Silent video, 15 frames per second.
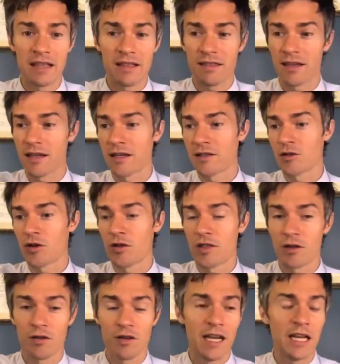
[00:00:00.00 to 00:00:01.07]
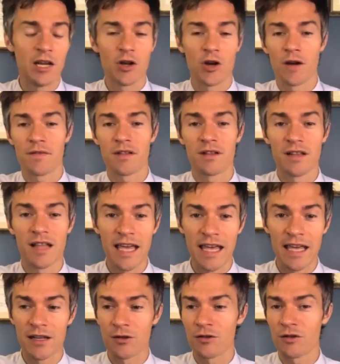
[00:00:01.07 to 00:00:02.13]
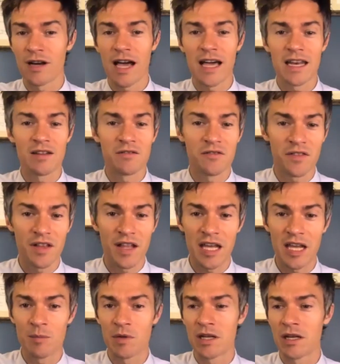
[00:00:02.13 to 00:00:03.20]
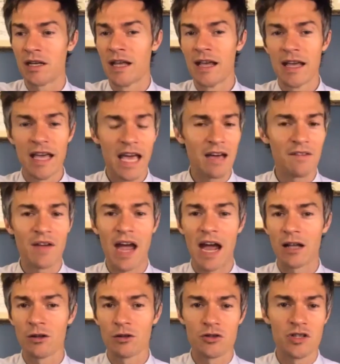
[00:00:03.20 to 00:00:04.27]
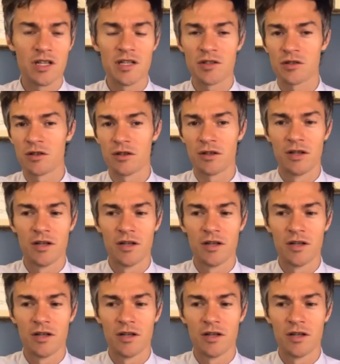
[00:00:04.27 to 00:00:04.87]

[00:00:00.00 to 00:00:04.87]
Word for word: things they're eating off the land and they're not inflamed mm-hmm. have allergies or